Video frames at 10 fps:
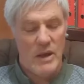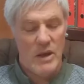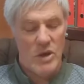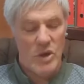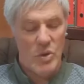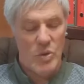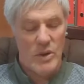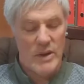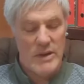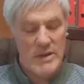you
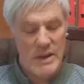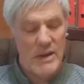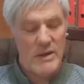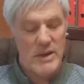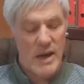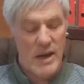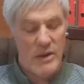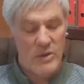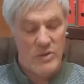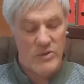will indeed die in
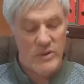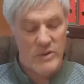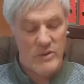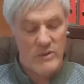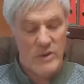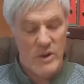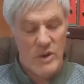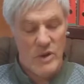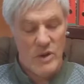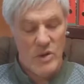your sins."
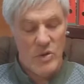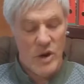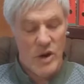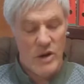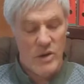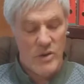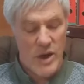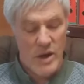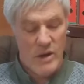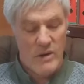"Who are you?" they
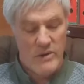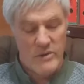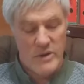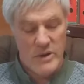asked.